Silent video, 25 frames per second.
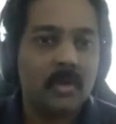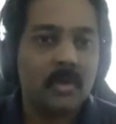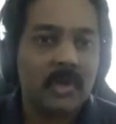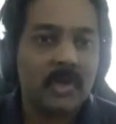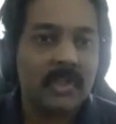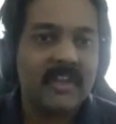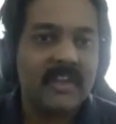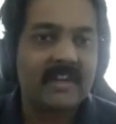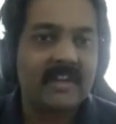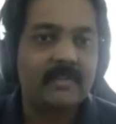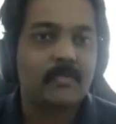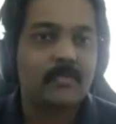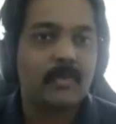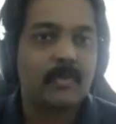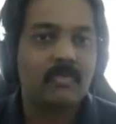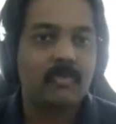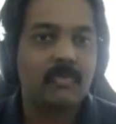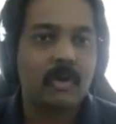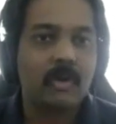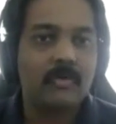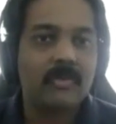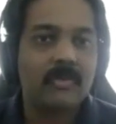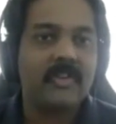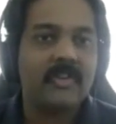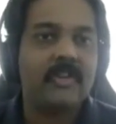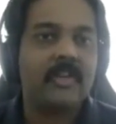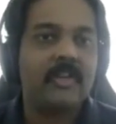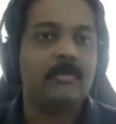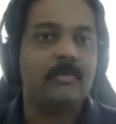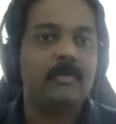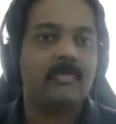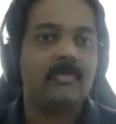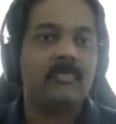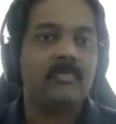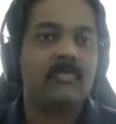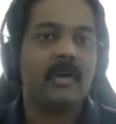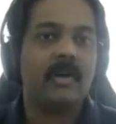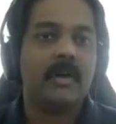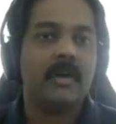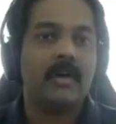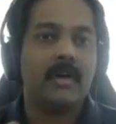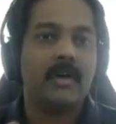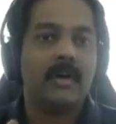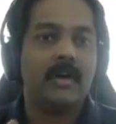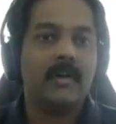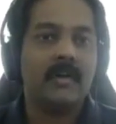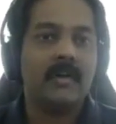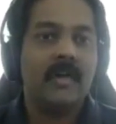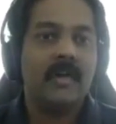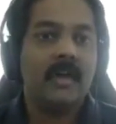Unikraft's performance in terms of
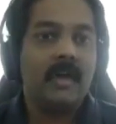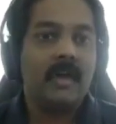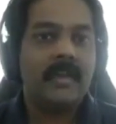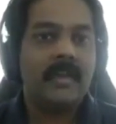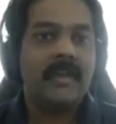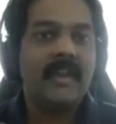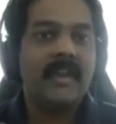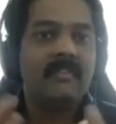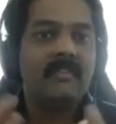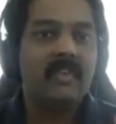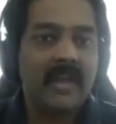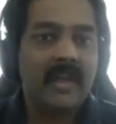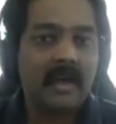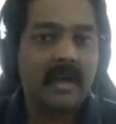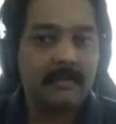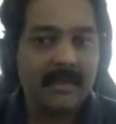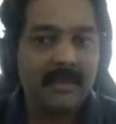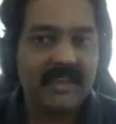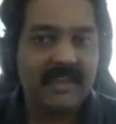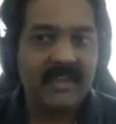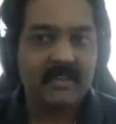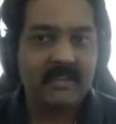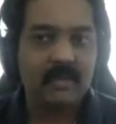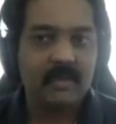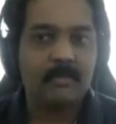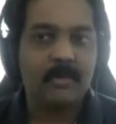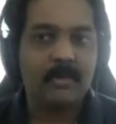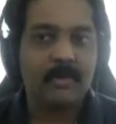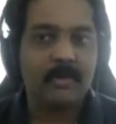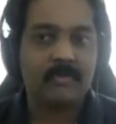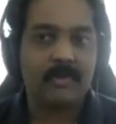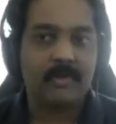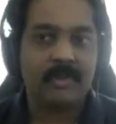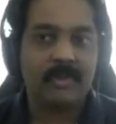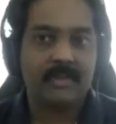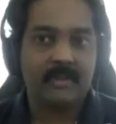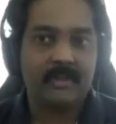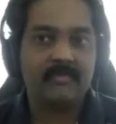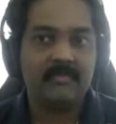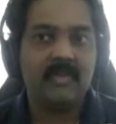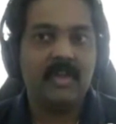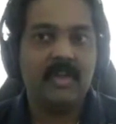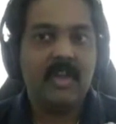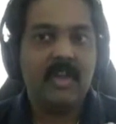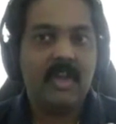a network application perspective.